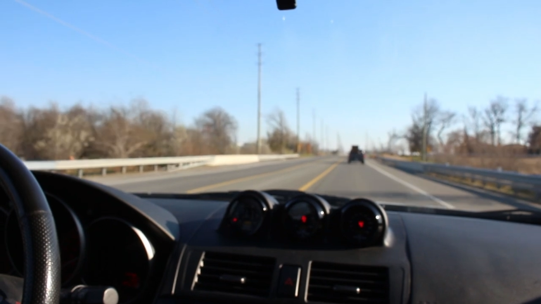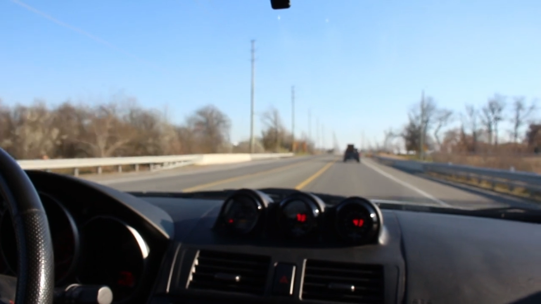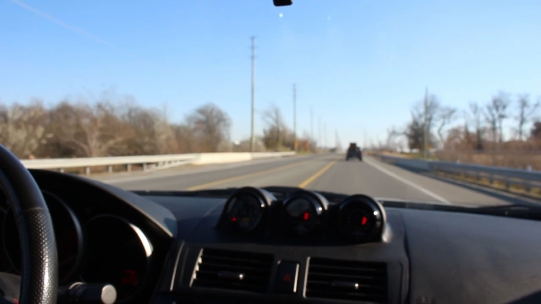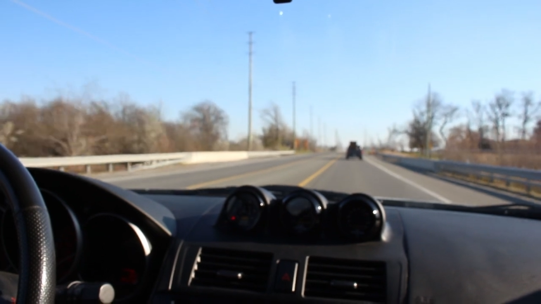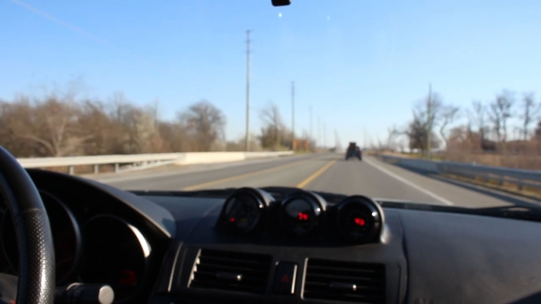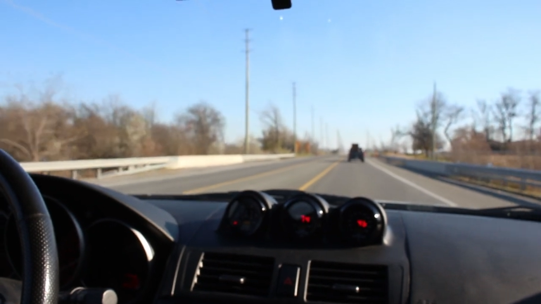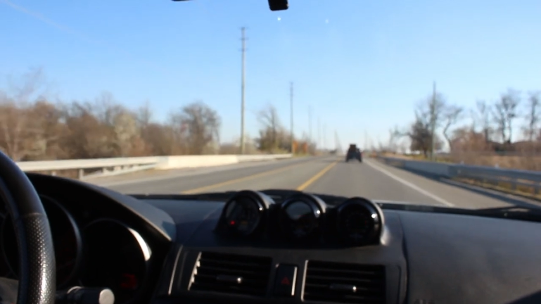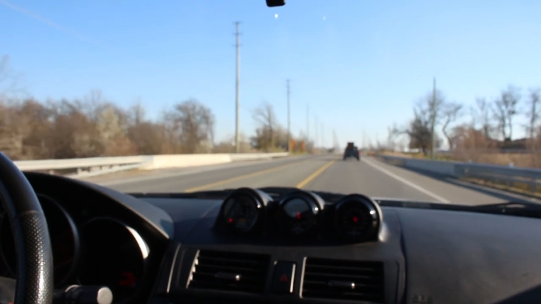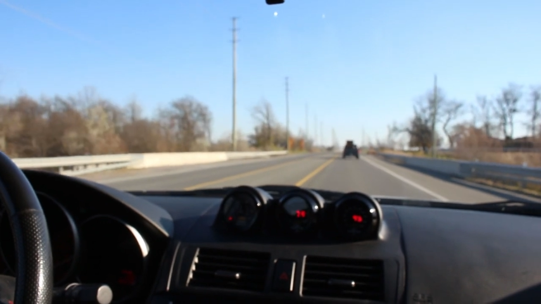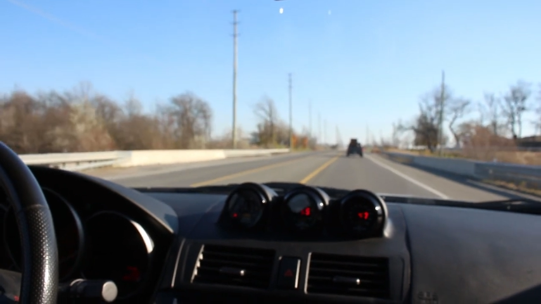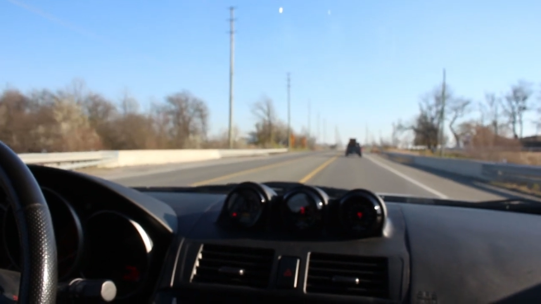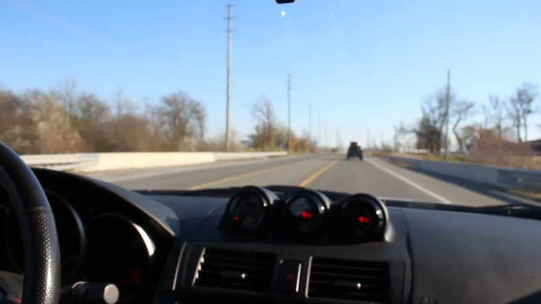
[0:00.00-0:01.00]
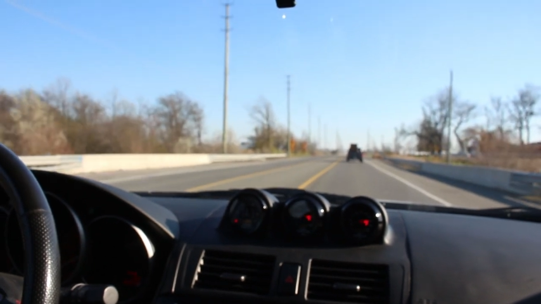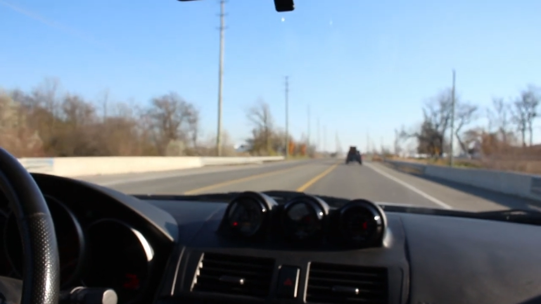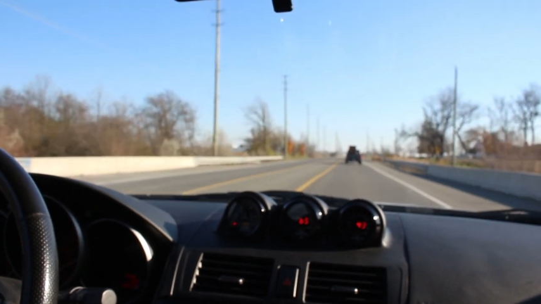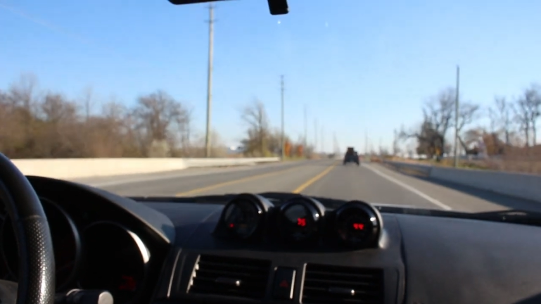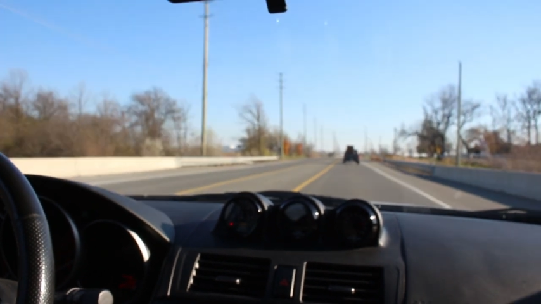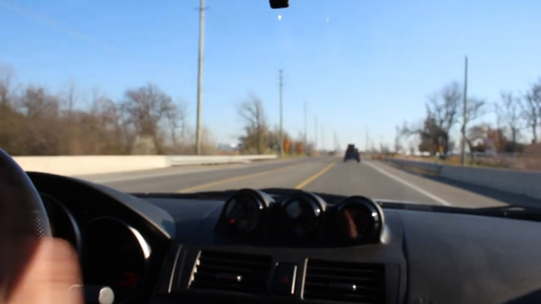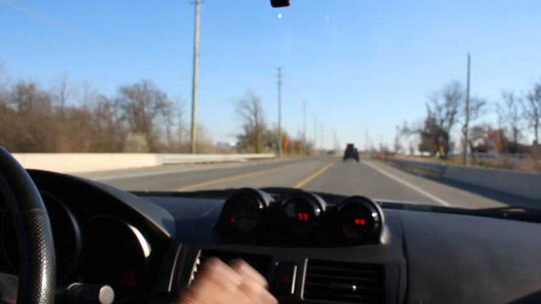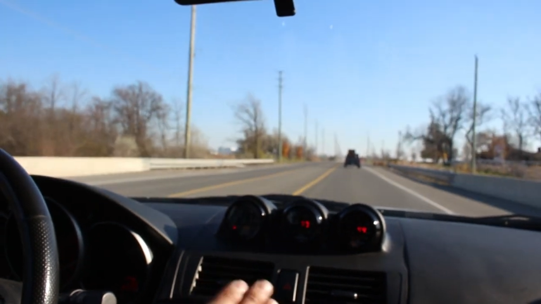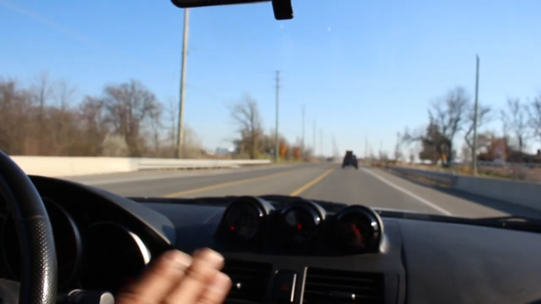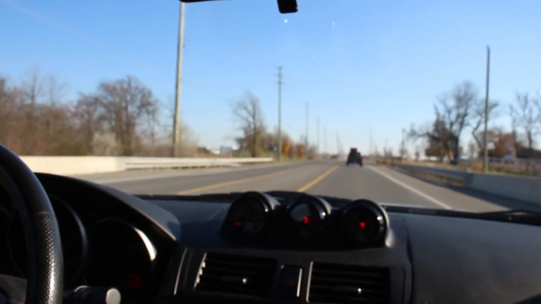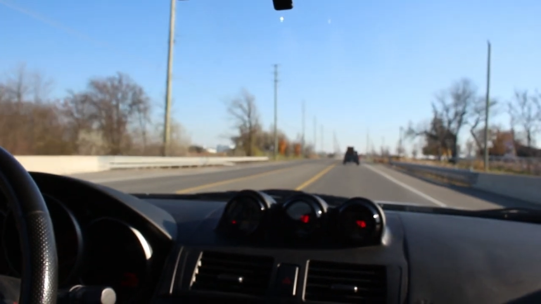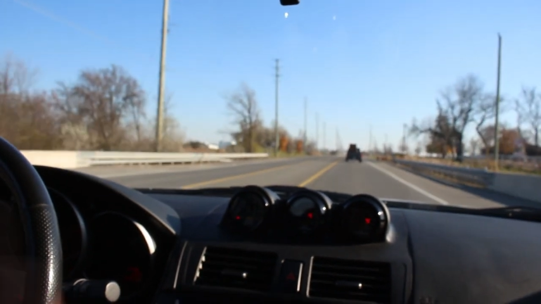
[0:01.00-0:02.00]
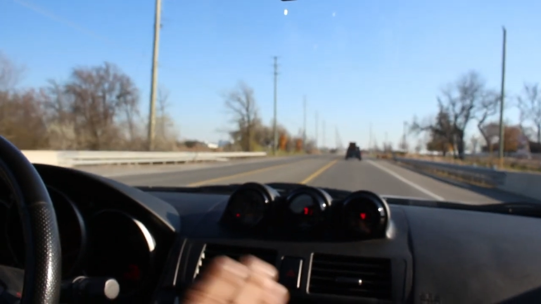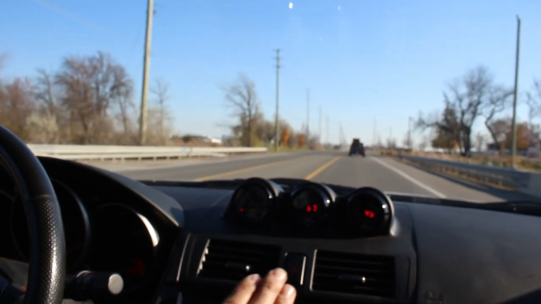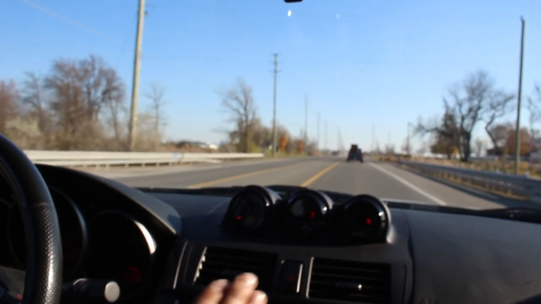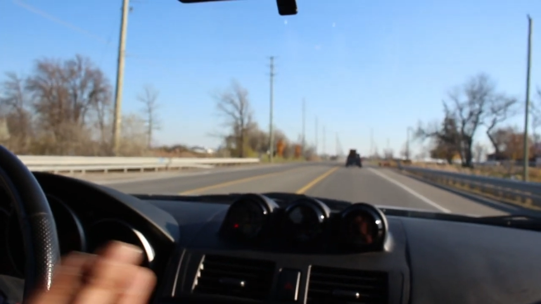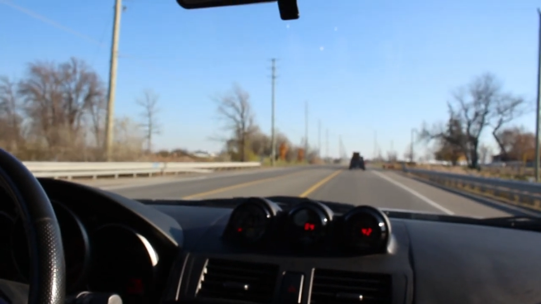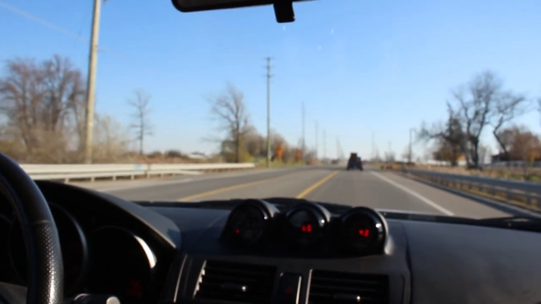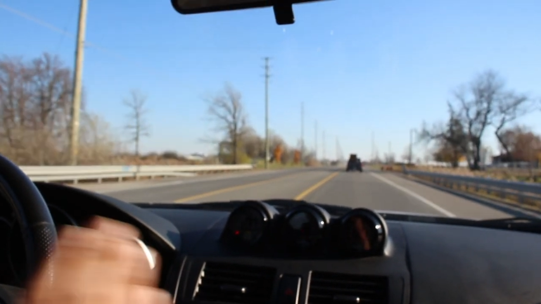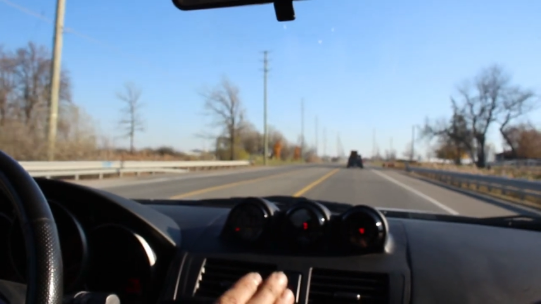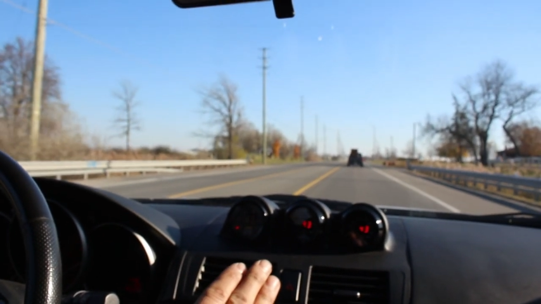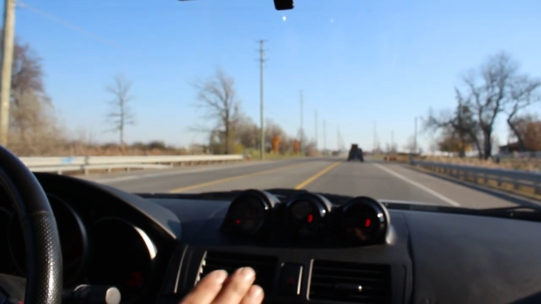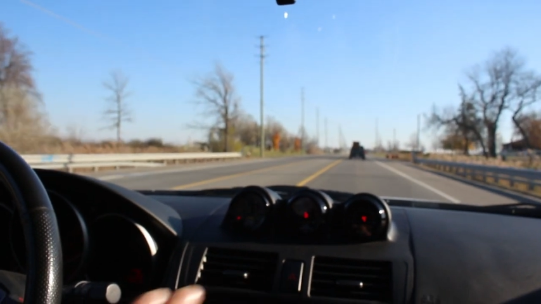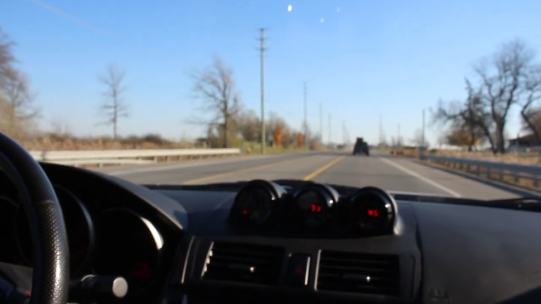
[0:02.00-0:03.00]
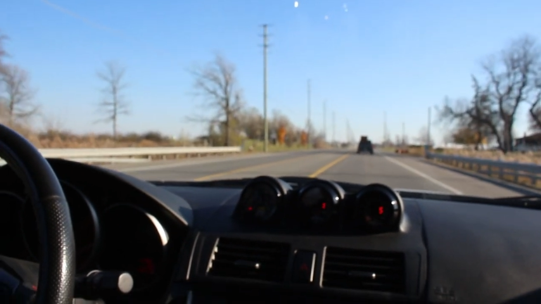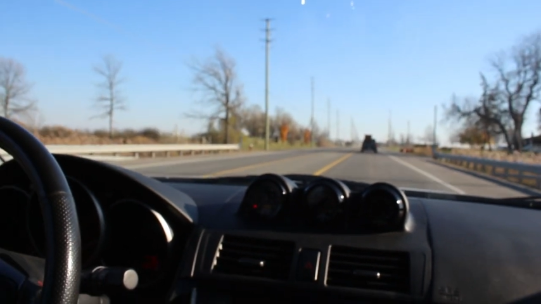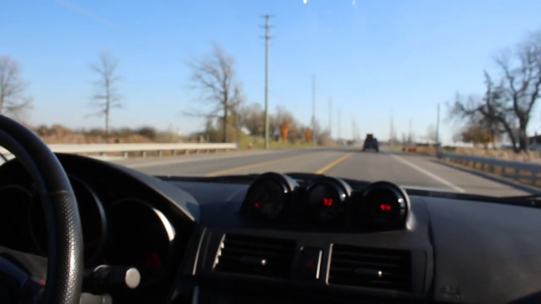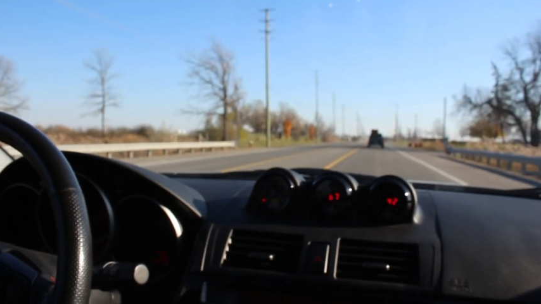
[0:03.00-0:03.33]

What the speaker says: [unreadable: no face in view]